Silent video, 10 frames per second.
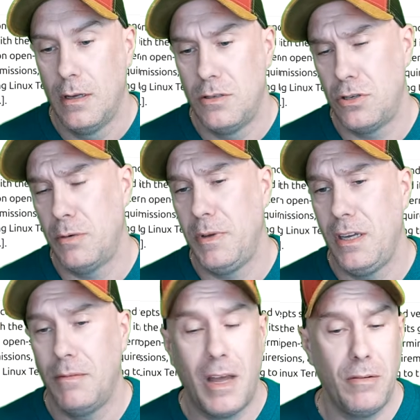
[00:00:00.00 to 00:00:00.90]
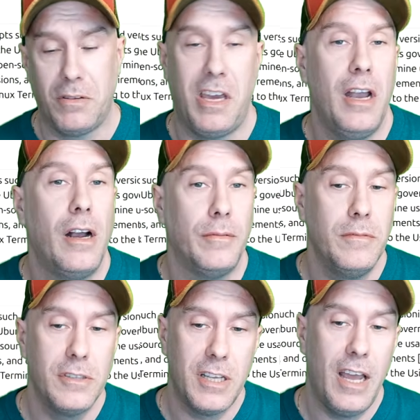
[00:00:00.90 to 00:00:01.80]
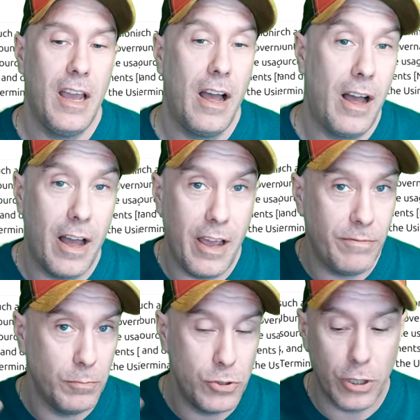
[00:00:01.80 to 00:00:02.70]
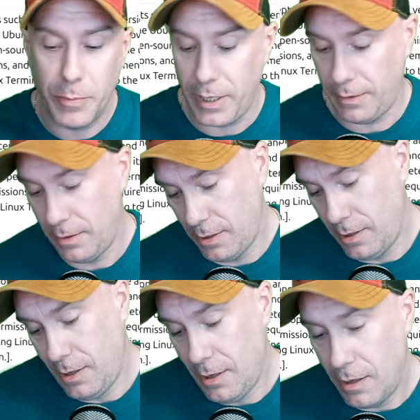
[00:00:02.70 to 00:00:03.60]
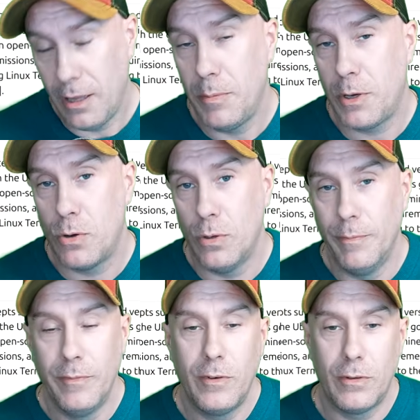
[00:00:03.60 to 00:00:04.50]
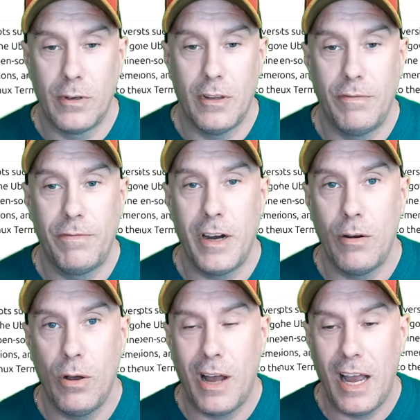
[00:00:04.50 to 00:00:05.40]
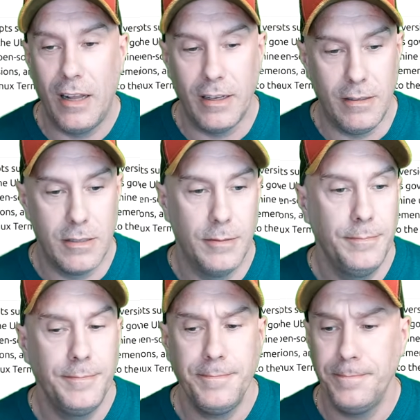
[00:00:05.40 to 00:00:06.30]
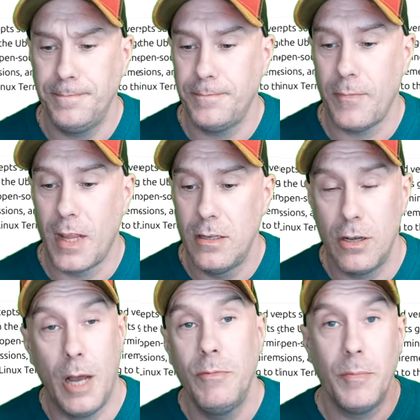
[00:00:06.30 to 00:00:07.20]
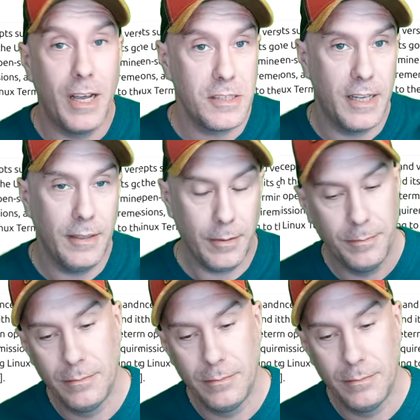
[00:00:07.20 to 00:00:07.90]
Germany, I don't care. Just say hi from Germany. That'll be cool. Or the Faroe Islands. So I'm from Iceland.